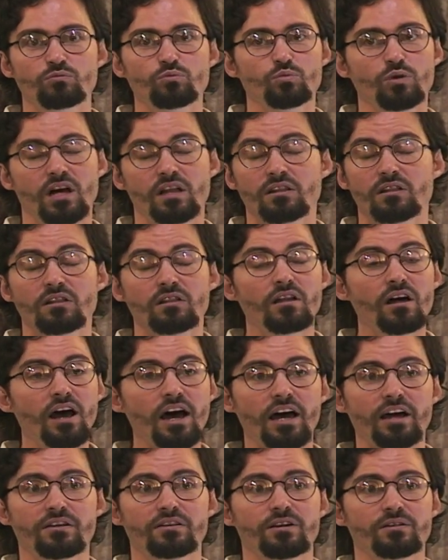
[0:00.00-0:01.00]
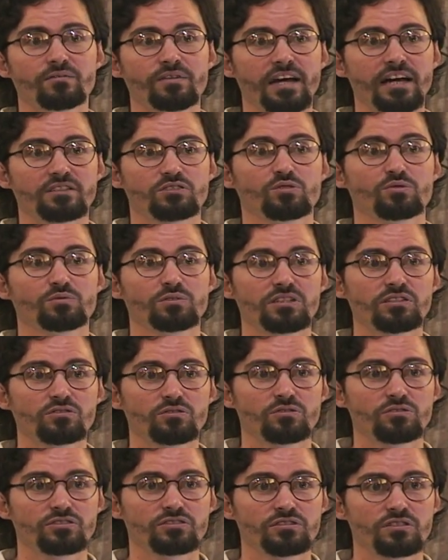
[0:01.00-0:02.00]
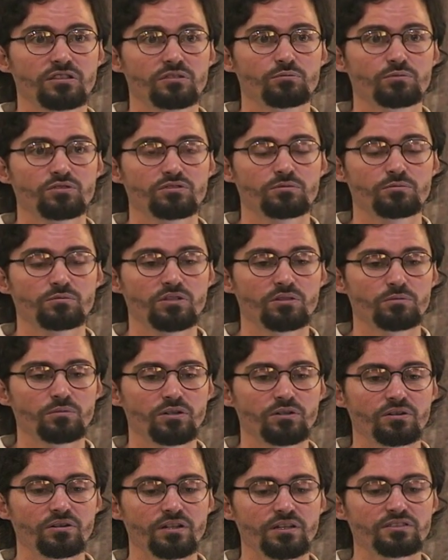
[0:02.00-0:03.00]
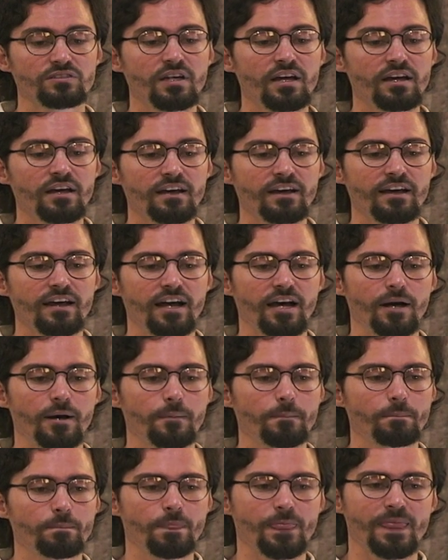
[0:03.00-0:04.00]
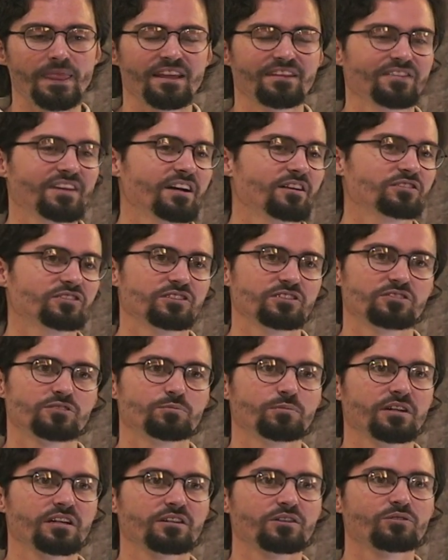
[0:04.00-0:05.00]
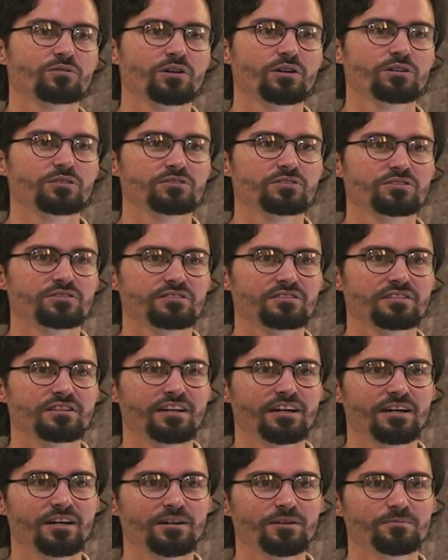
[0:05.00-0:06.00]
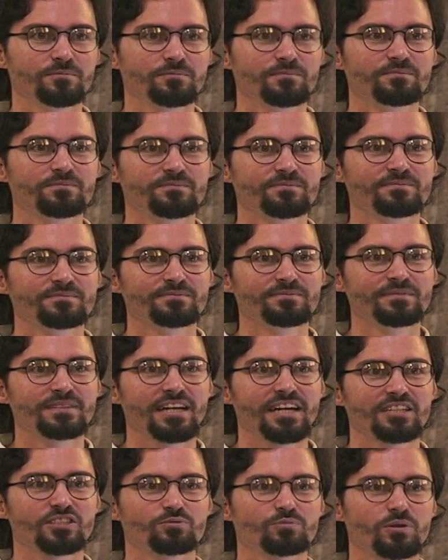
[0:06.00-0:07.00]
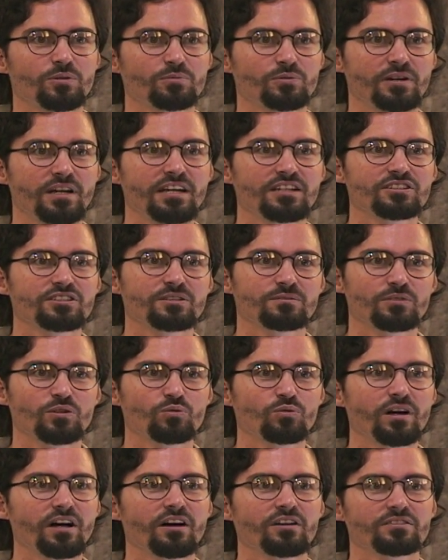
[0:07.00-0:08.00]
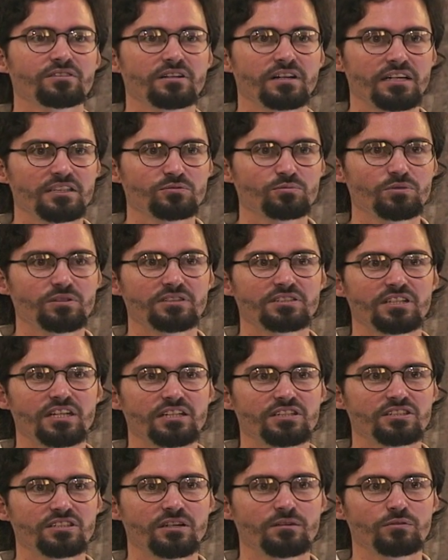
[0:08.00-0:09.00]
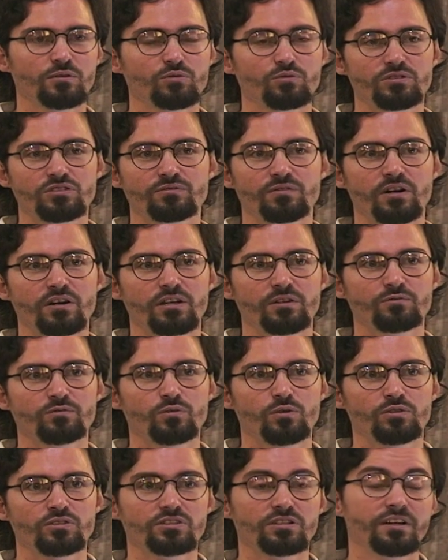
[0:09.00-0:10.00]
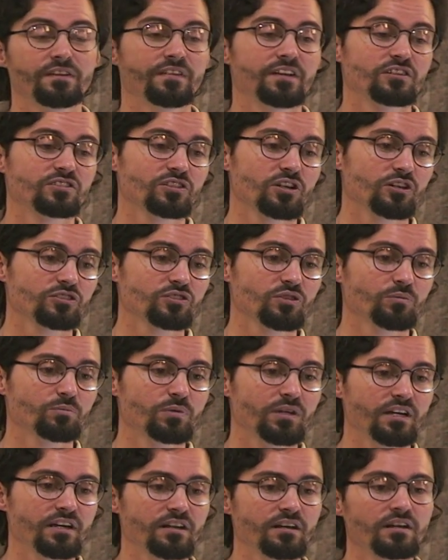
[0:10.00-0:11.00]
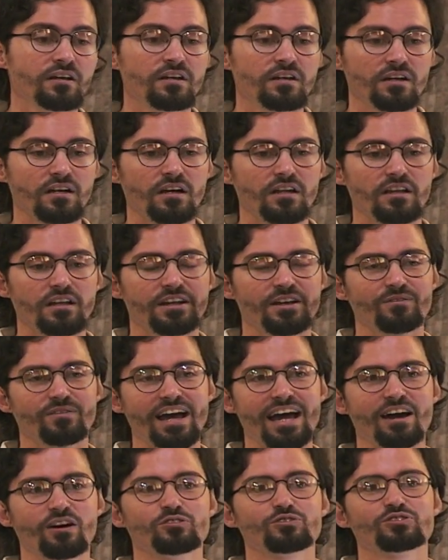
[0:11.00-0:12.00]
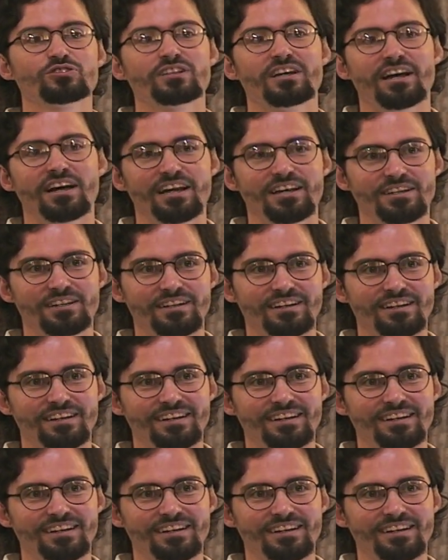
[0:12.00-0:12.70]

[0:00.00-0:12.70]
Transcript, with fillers: a lot of natural resources in the Muslim communities, um, there's just been a gross um, expropriation of the wealth and exploitation of it, which is very unfortunate. And there's also been a lot of outside